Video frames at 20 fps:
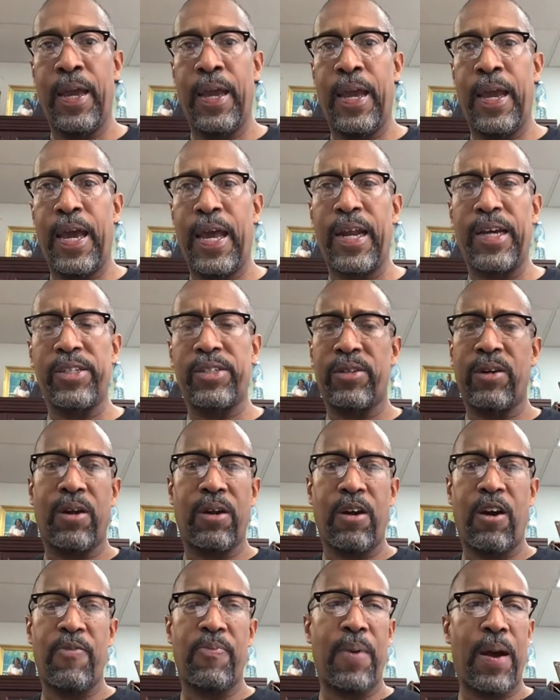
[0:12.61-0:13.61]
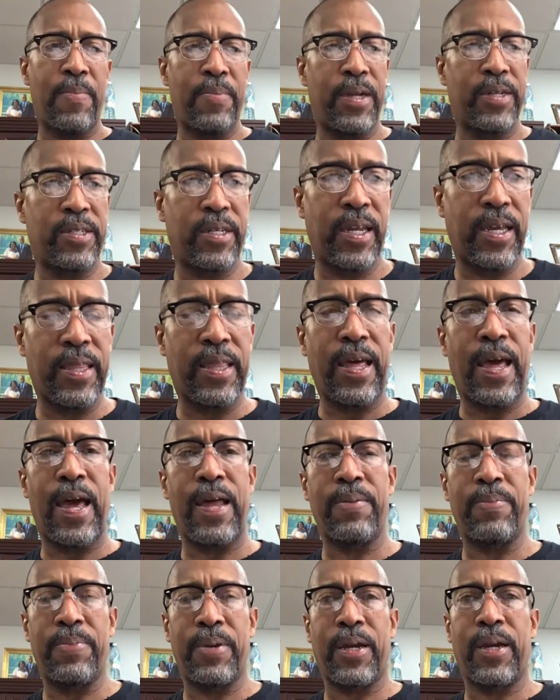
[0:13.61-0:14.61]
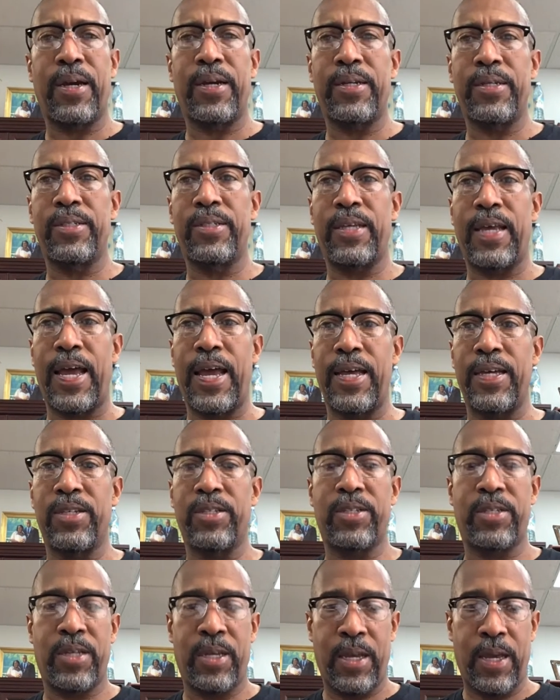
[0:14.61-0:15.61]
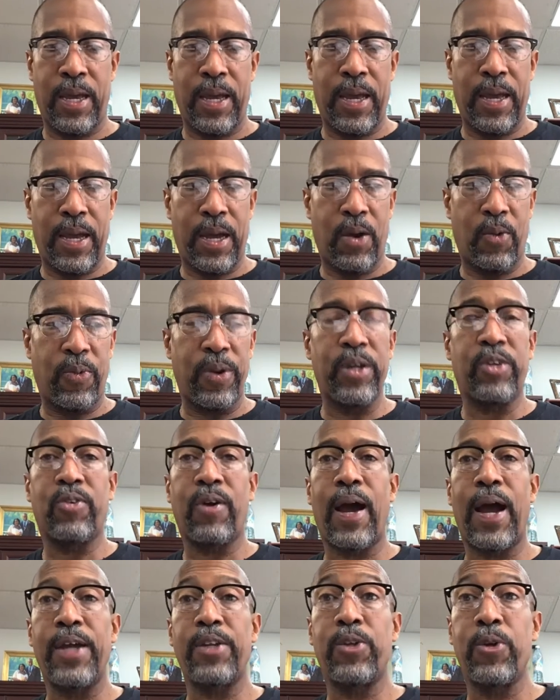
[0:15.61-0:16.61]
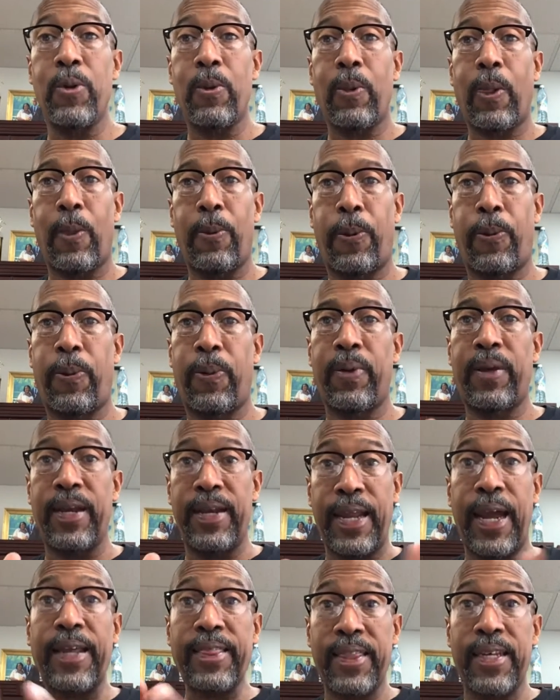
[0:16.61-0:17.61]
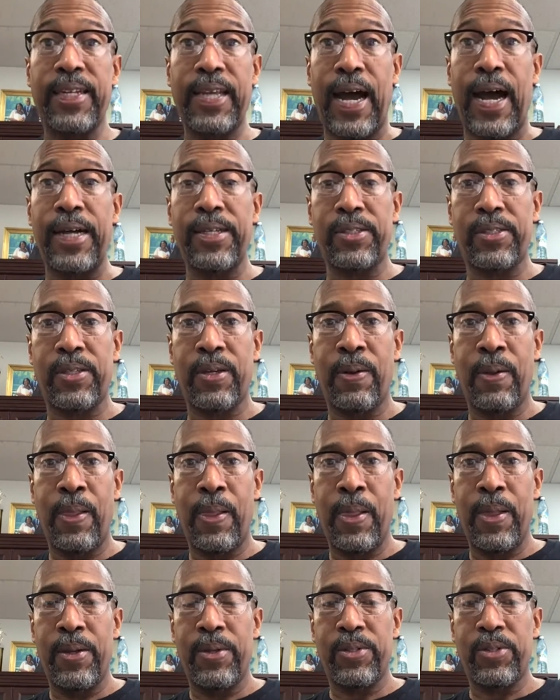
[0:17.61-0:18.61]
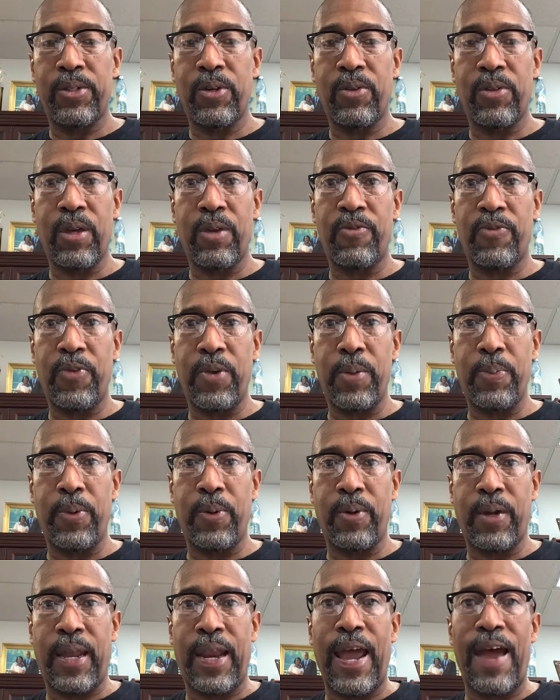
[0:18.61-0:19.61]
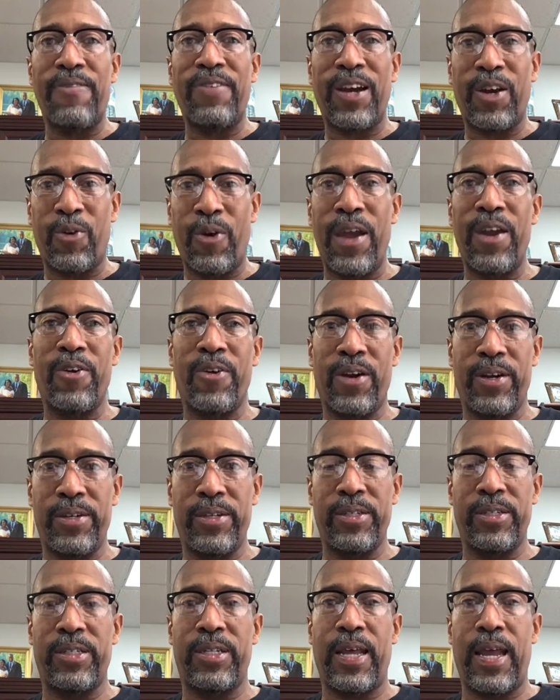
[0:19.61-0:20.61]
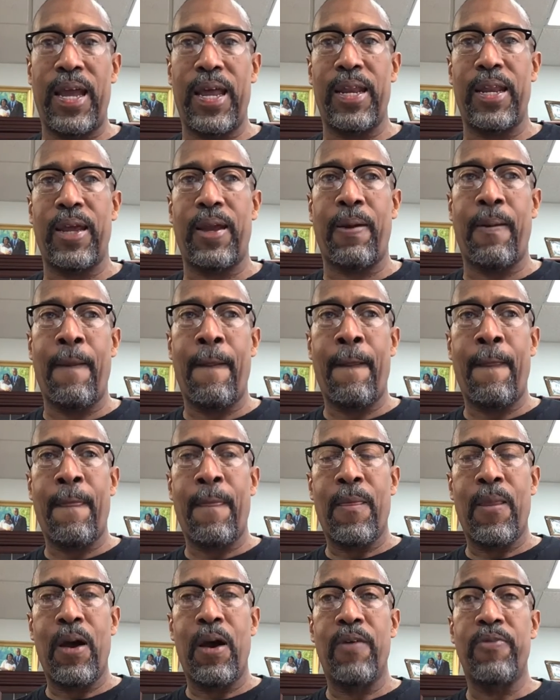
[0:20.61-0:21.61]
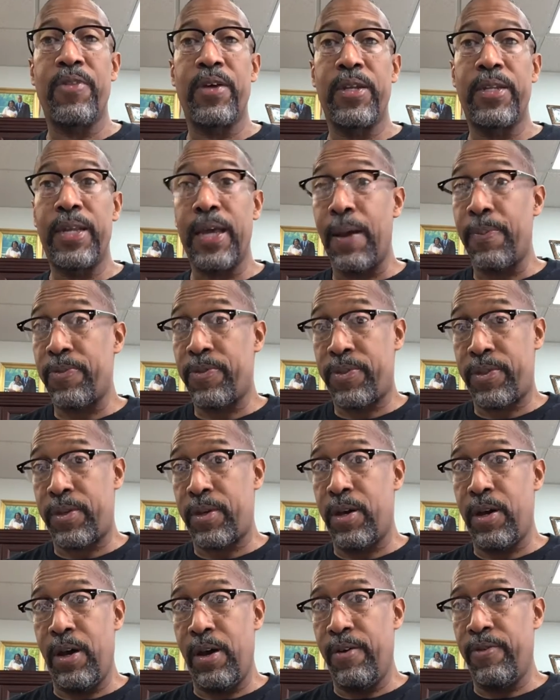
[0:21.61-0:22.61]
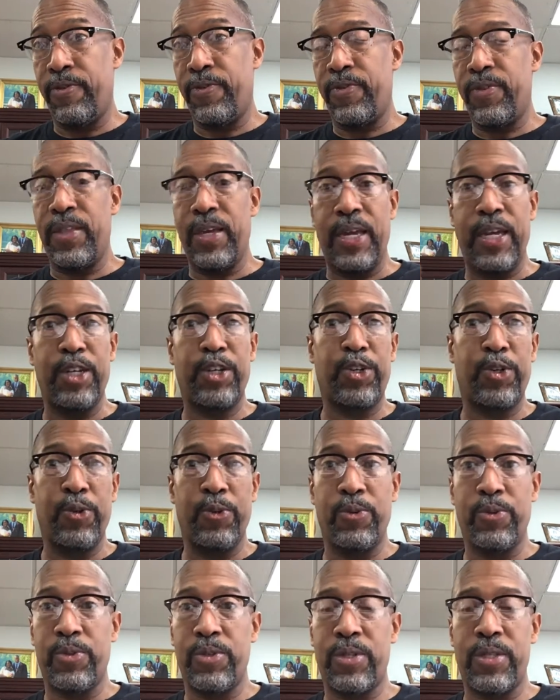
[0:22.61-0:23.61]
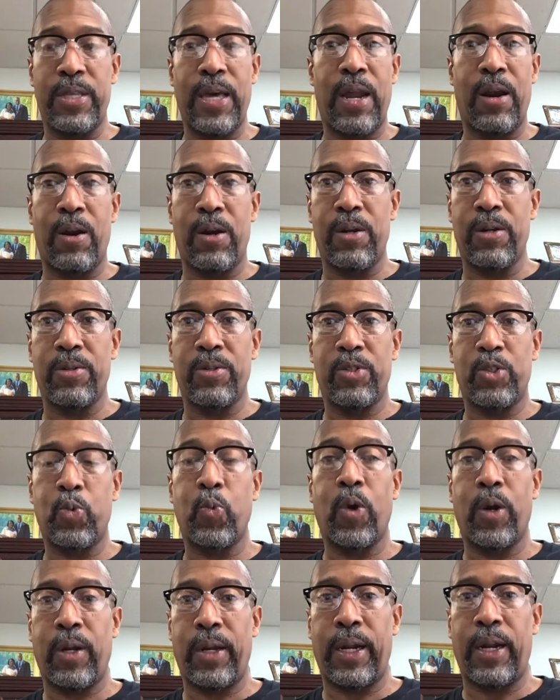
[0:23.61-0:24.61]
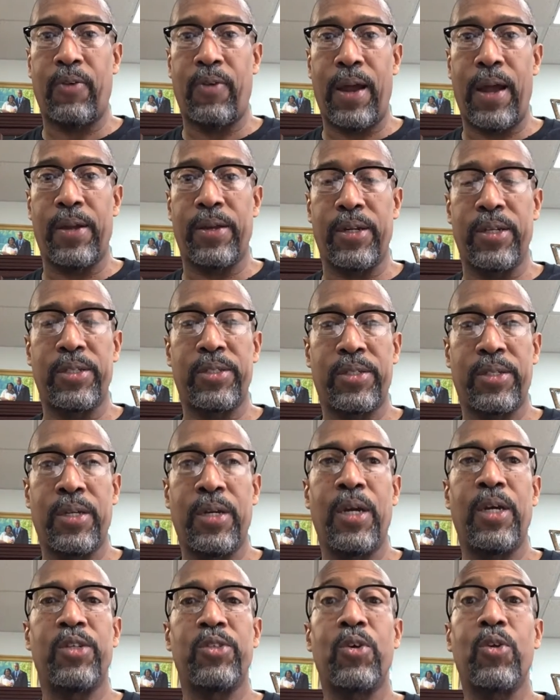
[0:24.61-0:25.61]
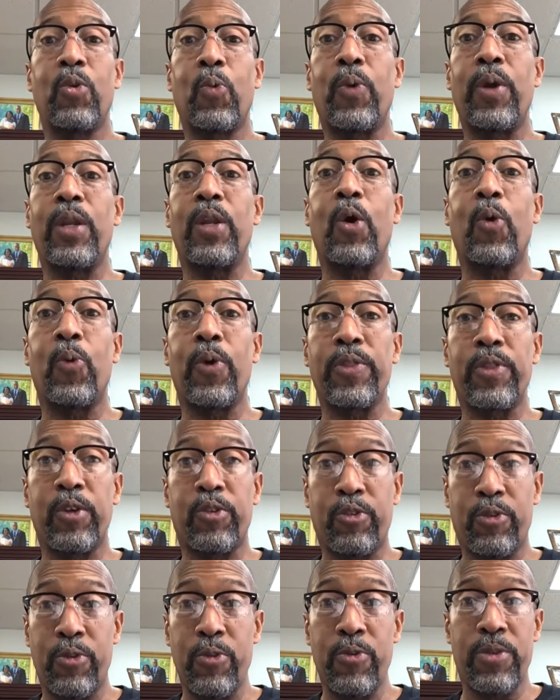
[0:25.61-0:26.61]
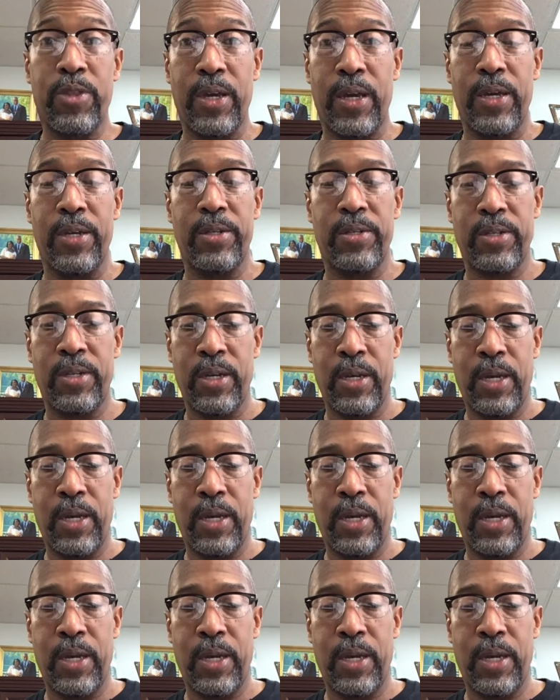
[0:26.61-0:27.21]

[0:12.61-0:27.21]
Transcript: And I start off by mentioning that because as we try to connect the dots so that people can have a greater understanding of the depth of the issues that are swirling around us so that we know what the truth is,